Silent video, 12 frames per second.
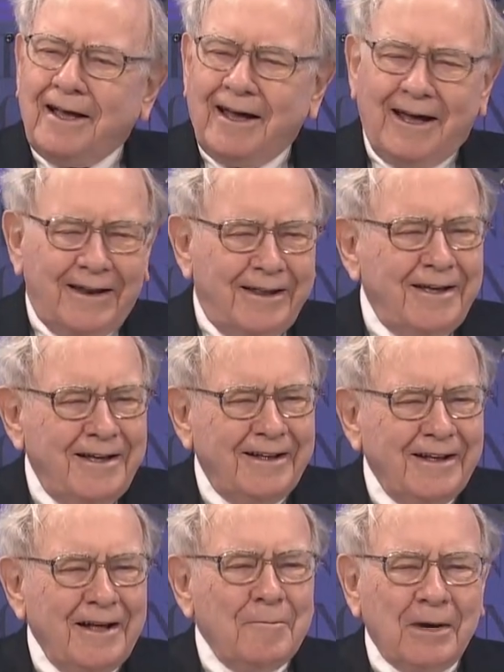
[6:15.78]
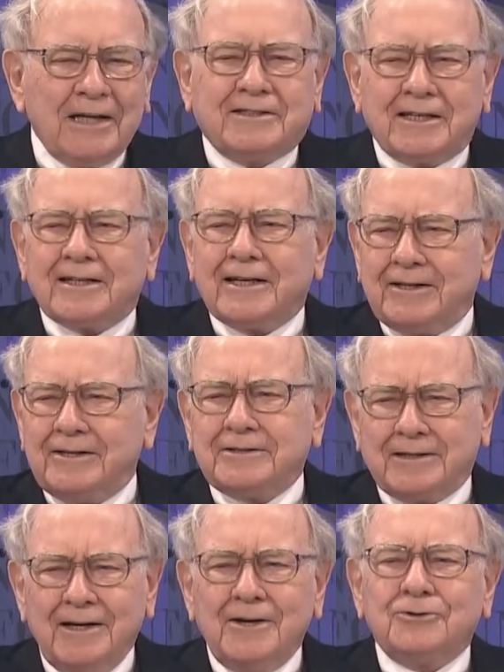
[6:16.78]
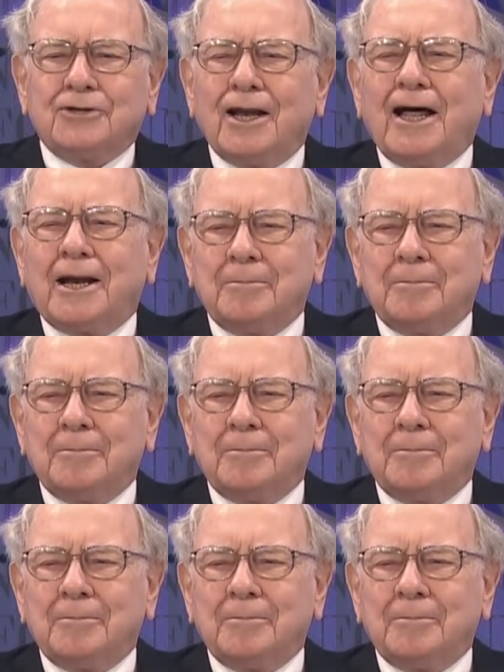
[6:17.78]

And basically, there's, there's a lot